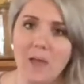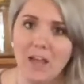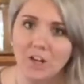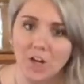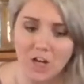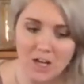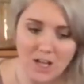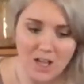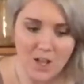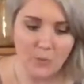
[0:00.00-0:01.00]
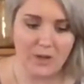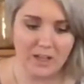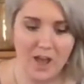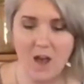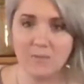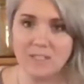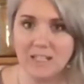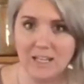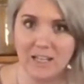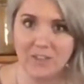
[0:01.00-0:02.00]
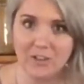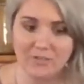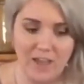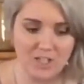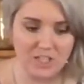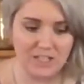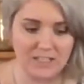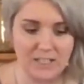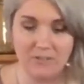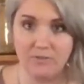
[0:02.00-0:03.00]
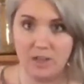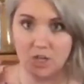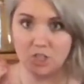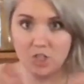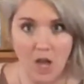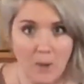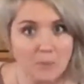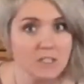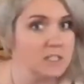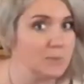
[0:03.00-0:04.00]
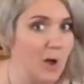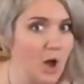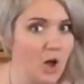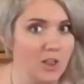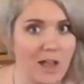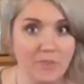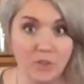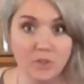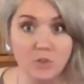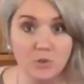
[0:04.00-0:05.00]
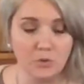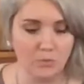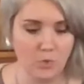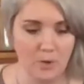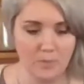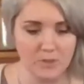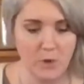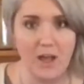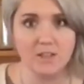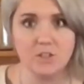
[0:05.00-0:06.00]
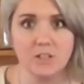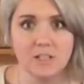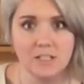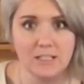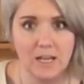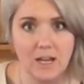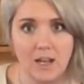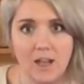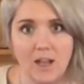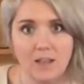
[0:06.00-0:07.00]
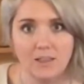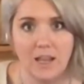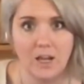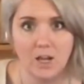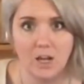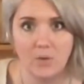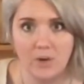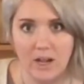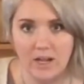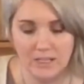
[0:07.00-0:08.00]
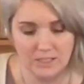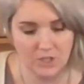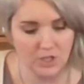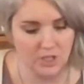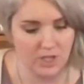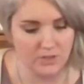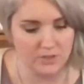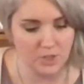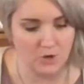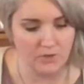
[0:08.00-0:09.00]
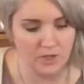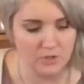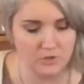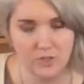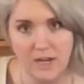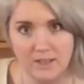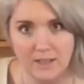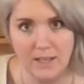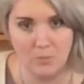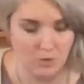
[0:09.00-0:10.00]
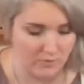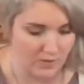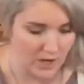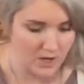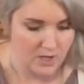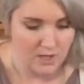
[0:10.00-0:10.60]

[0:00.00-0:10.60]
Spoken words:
better when it comes to getting their veggies if they're chopped small and they're uniform. So as you're gonna see later when I get to cooking on the stove, and I'll drag the camera over there,